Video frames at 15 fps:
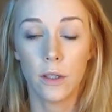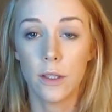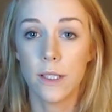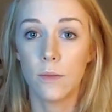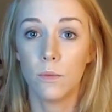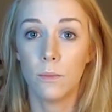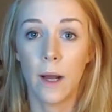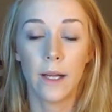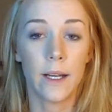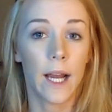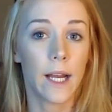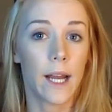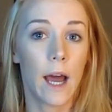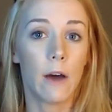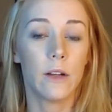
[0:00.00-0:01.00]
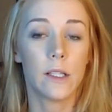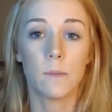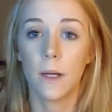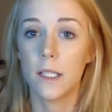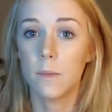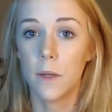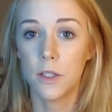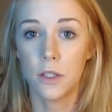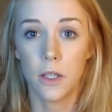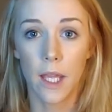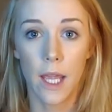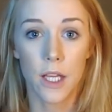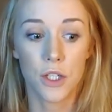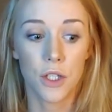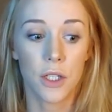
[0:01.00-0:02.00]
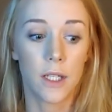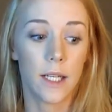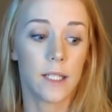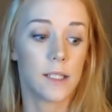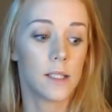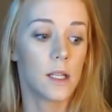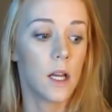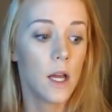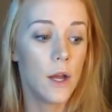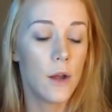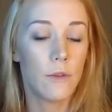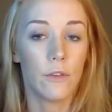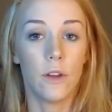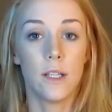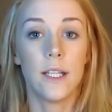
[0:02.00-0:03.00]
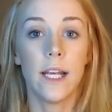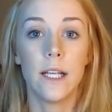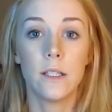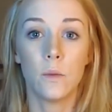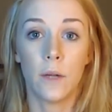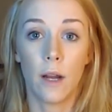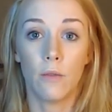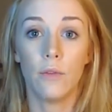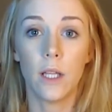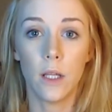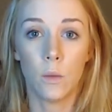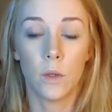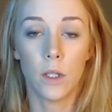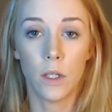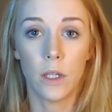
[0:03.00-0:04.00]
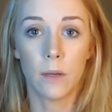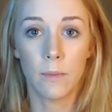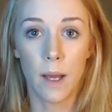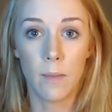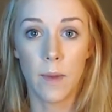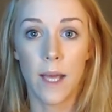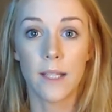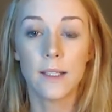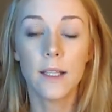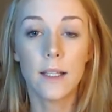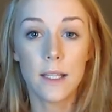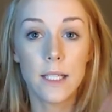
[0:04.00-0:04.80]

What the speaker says: It's my night out, it's my special occasion, it's for the days when I really want to look my best.